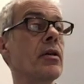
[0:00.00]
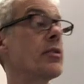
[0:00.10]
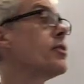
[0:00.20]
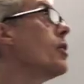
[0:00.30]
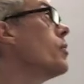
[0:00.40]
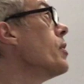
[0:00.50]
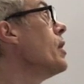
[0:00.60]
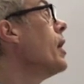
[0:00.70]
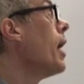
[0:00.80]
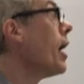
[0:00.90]
So,
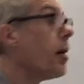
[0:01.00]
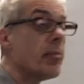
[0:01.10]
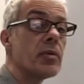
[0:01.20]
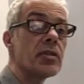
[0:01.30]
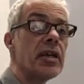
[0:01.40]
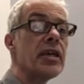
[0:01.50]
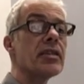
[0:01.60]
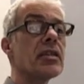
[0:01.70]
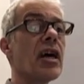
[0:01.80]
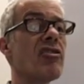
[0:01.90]
um, so
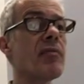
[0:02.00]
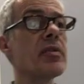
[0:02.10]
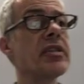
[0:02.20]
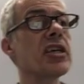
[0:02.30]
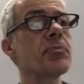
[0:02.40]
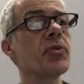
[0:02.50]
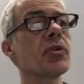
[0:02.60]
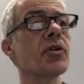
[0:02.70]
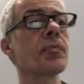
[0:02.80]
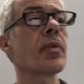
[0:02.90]
here's a diagram from the
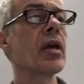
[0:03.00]
textbook,